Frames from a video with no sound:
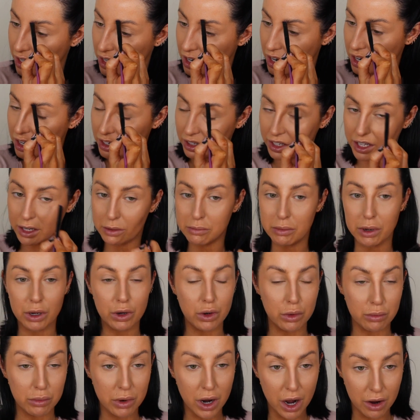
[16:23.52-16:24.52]
I like my
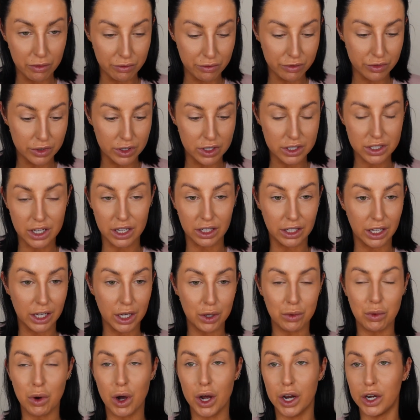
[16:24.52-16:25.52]
home comforts. I
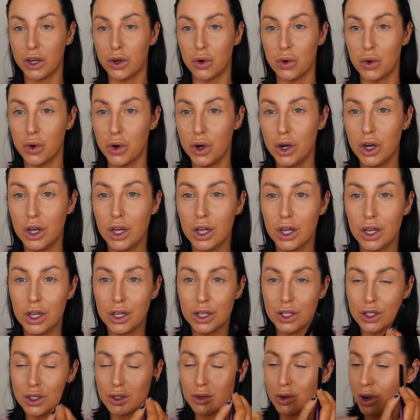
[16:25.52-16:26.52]
like what I know.
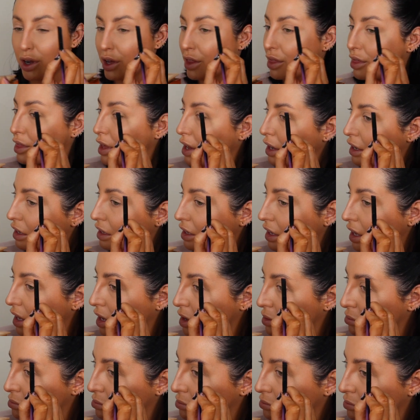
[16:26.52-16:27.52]
So I think
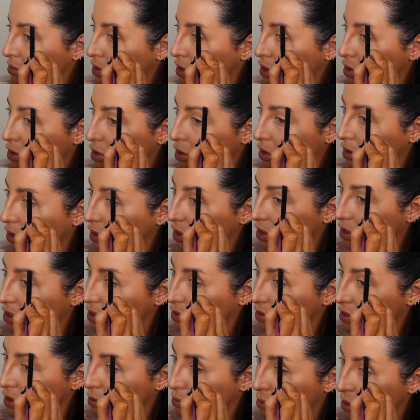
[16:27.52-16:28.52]
Scotland
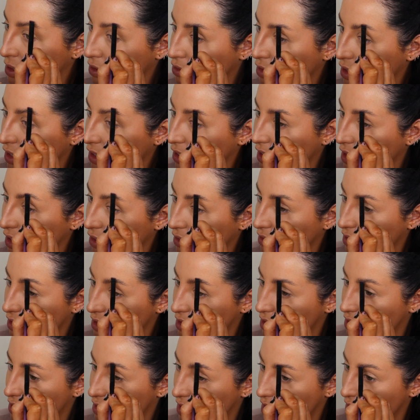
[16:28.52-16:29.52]
for me right now
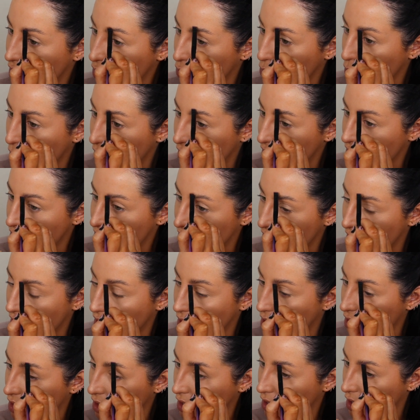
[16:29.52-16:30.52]
is where it's
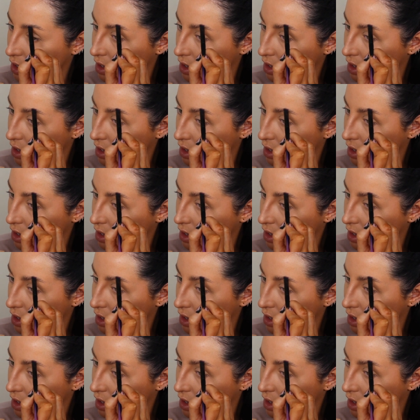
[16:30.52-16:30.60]
at.